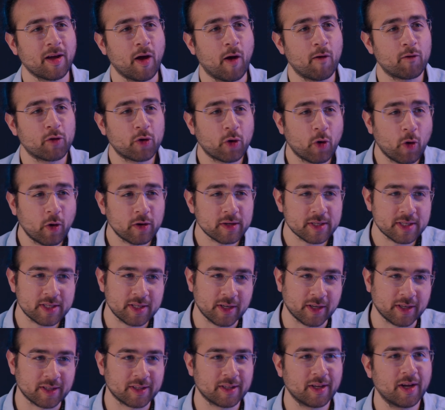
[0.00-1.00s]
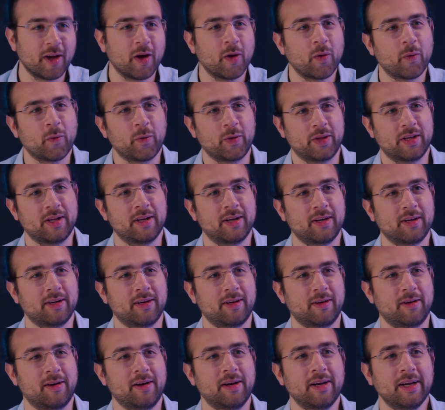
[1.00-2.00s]
Of course not. With a
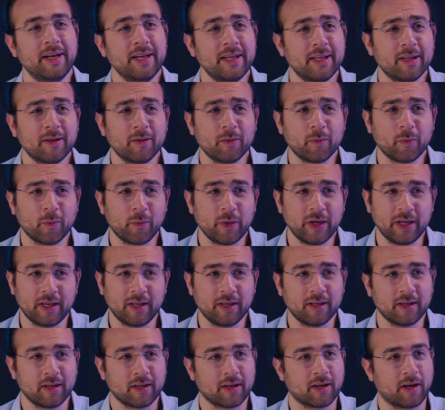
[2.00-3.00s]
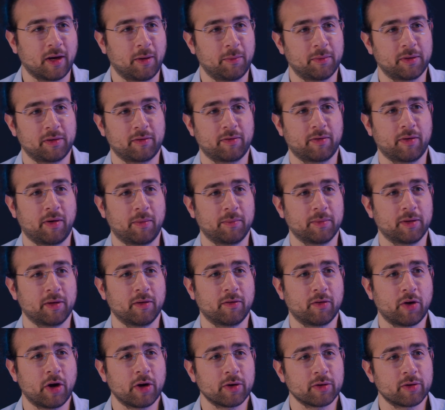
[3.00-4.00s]
little wind coming from the
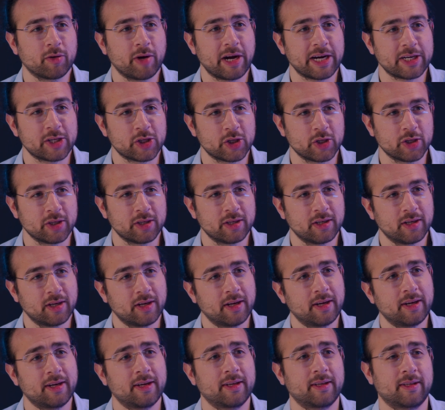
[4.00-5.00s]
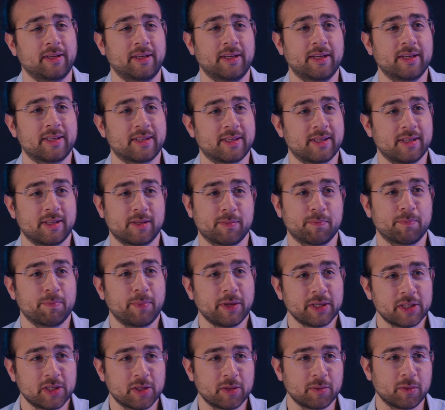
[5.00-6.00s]
wrong direction, it is
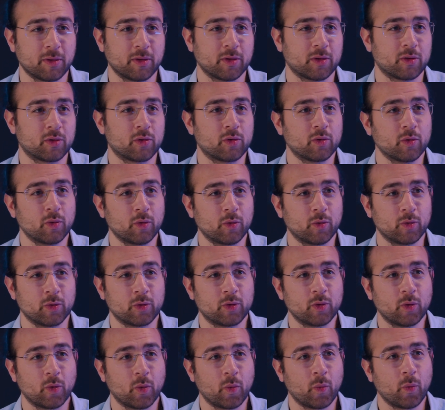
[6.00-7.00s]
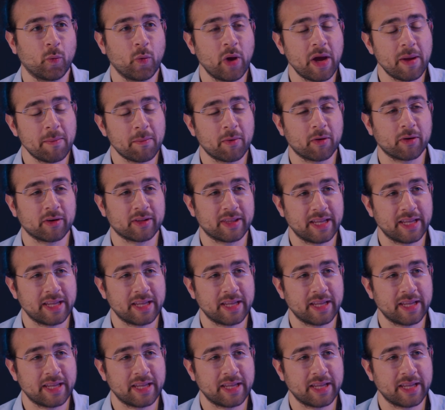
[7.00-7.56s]
possible to do way more